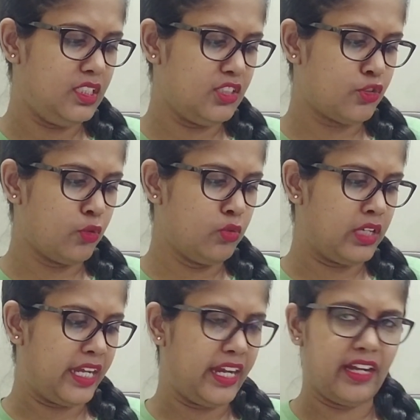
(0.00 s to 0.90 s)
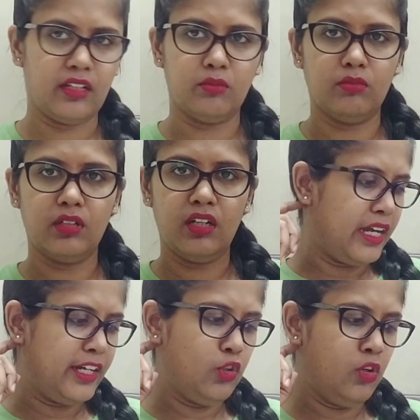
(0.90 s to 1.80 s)
He's rude. I hate him.
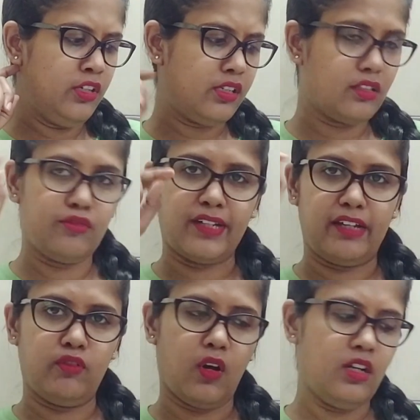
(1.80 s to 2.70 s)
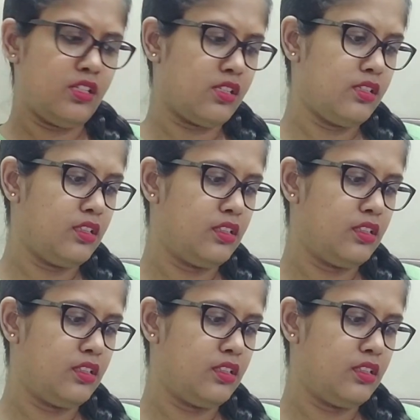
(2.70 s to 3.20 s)
I don't. Five dots.